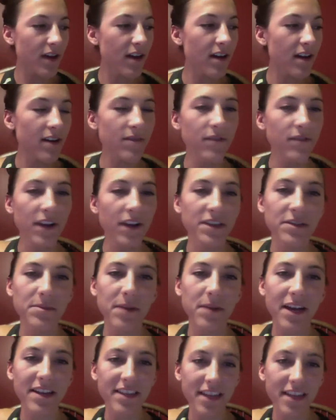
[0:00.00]
friends of
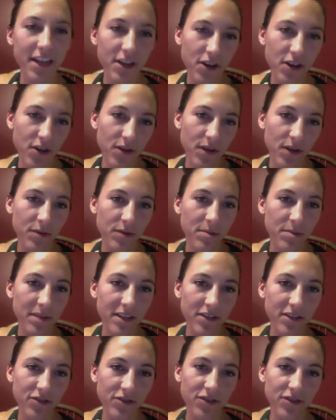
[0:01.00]
mine that I know that would be
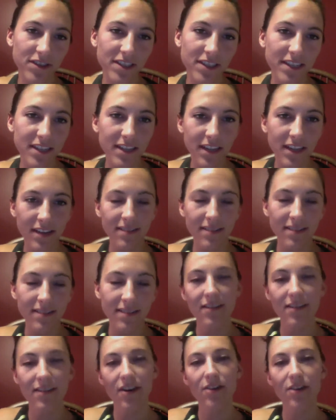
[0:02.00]
interested, that
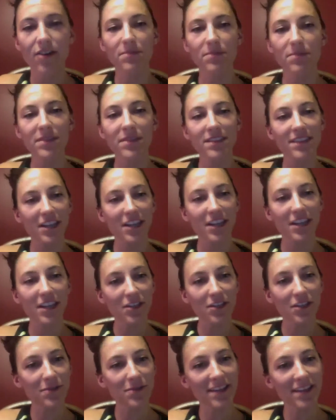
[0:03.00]
are obsessed with
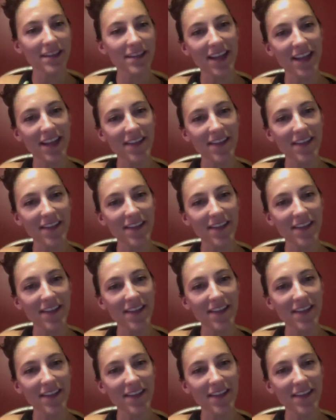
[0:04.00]
elephants.